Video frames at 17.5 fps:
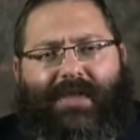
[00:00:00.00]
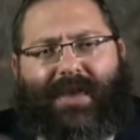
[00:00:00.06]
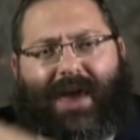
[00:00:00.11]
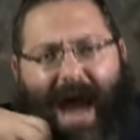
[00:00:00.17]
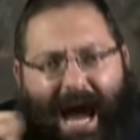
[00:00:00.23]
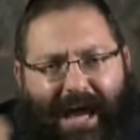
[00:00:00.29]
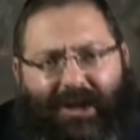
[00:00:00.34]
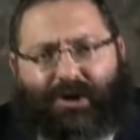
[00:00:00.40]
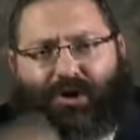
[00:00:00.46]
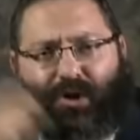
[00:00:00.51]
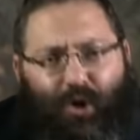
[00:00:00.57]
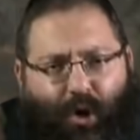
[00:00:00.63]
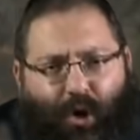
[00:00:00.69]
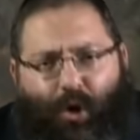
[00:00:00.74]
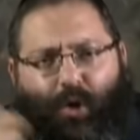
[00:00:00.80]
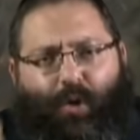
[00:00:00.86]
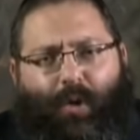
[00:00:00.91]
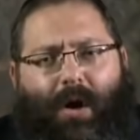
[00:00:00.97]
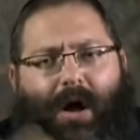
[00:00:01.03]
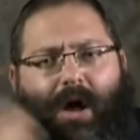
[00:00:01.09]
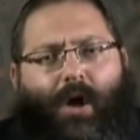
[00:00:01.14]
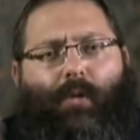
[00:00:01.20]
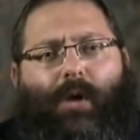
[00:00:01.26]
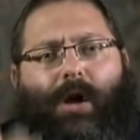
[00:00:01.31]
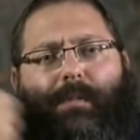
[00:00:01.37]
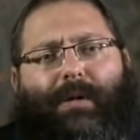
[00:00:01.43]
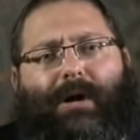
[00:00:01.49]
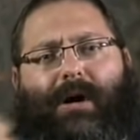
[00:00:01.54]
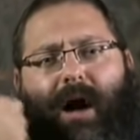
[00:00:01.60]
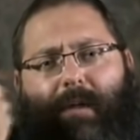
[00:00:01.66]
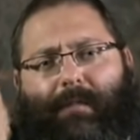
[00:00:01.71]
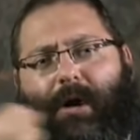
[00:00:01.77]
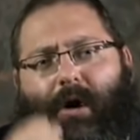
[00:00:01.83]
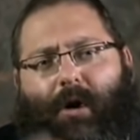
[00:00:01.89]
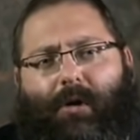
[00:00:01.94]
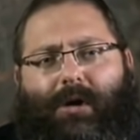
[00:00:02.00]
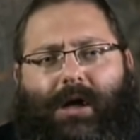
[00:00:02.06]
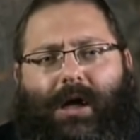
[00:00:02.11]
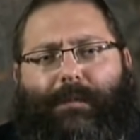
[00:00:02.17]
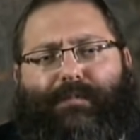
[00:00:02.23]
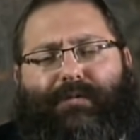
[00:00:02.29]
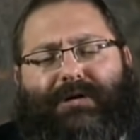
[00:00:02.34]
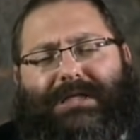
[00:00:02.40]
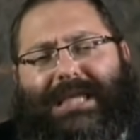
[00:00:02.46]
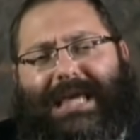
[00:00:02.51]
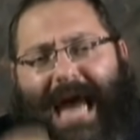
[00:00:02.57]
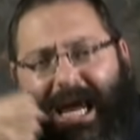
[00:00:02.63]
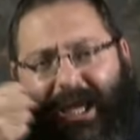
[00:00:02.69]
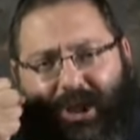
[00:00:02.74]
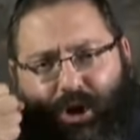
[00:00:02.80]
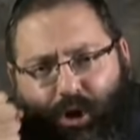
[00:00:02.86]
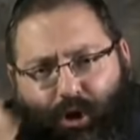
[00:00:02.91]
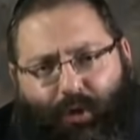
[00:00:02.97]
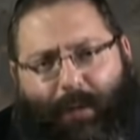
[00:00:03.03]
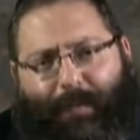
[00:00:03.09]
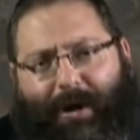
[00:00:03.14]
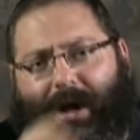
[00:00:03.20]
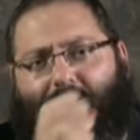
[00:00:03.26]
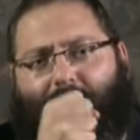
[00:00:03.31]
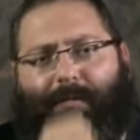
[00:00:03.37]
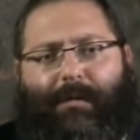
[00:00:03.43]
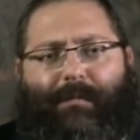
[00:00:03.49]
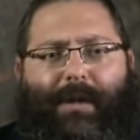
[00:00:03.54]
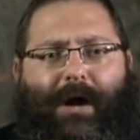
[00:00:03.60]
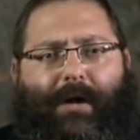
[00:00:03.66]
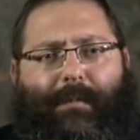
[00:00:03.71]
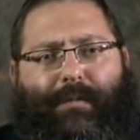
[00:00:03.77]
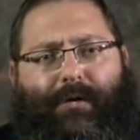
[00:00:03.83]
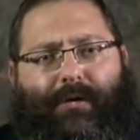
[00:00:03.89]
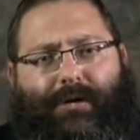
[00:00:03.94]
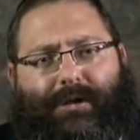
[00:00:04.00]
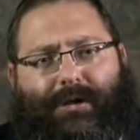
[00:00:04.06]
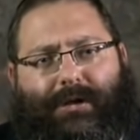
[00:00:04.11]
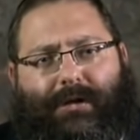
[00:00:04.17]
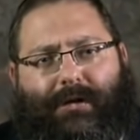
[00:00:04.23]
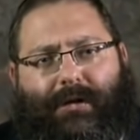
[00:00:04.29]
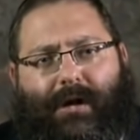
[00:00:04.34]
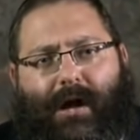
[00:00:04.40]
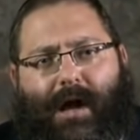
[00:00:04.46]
that I too will become a holier person, that I too will become a better person.